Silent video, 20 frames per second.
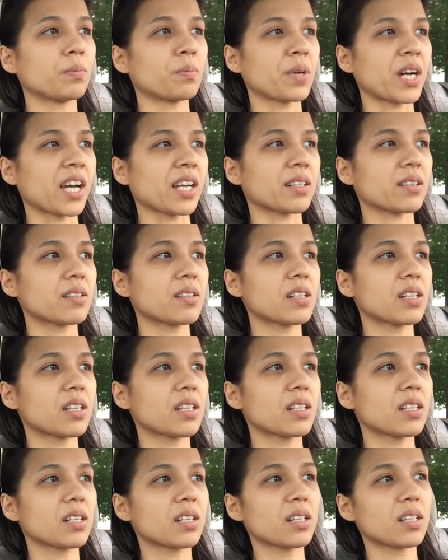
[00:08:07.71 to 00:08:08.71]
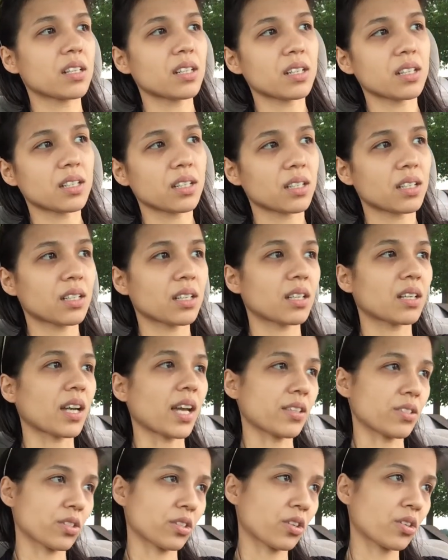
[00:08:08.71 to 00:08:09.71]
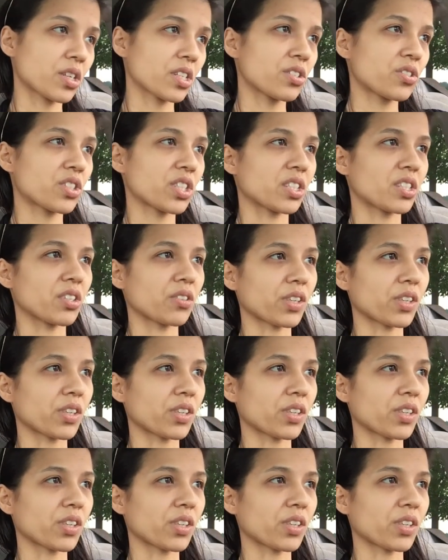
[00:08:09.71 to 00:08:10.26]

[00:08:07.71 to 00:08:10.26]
But as a Christian,